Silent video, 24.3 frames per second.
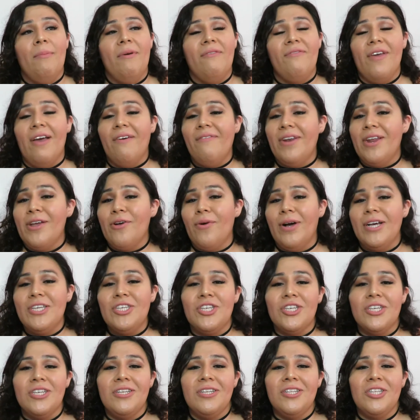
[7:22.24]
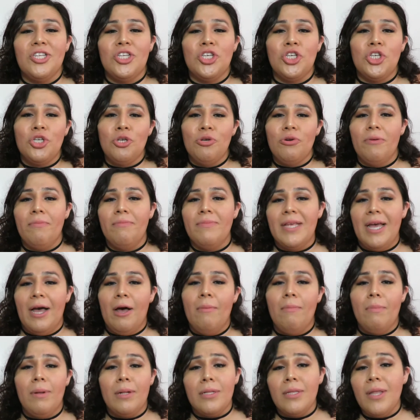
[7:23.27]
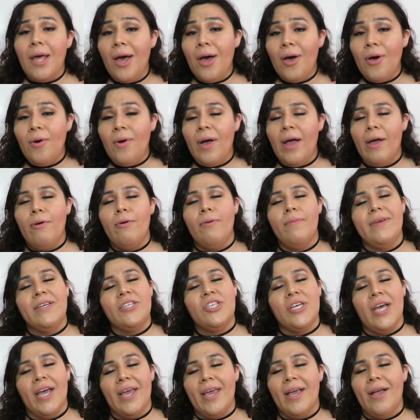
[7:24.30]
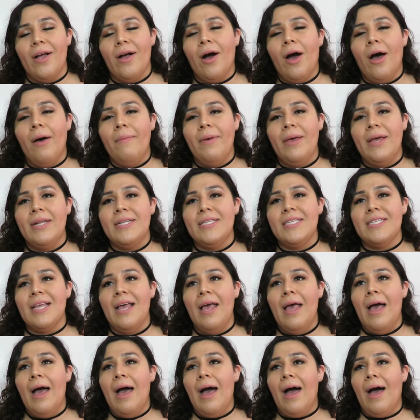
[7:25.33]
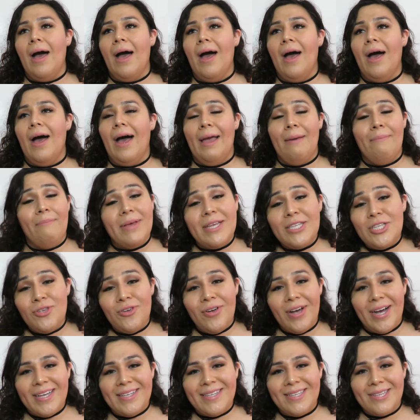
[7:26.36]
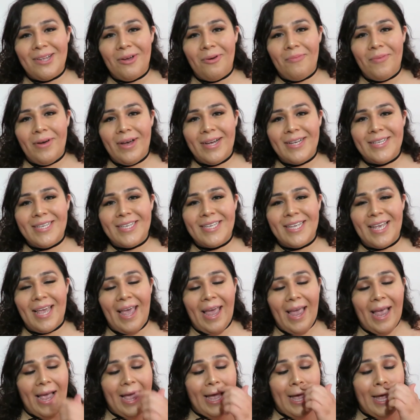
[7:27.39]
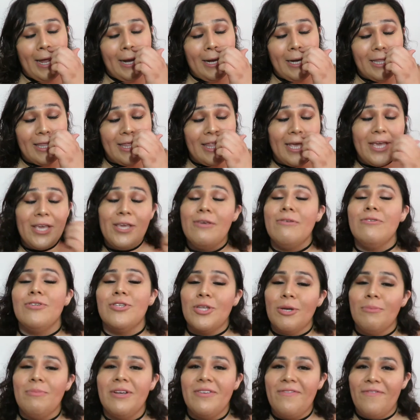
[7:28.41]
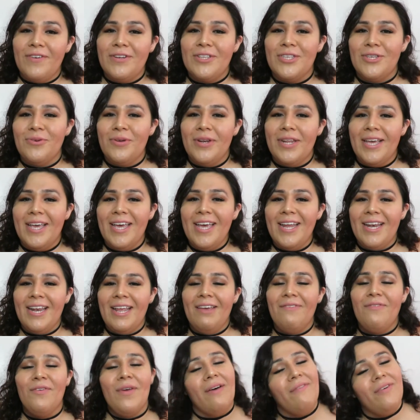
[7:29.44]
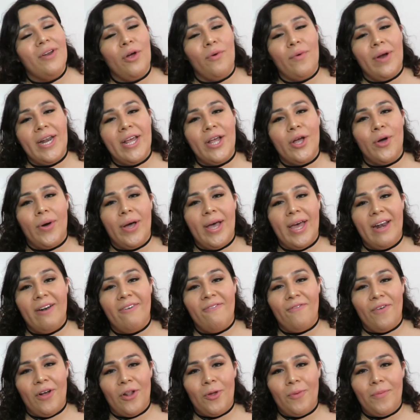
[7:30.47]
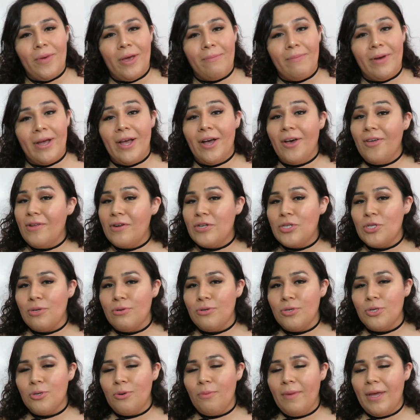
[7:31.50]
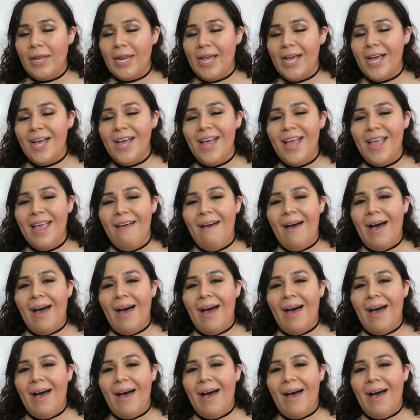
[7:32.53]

If you have any questions, shoot them down below. I will be checking comments. I miss you guys so much, and thank you so much for tuning in. If you haven't already, go ahead and follow me on my other social media.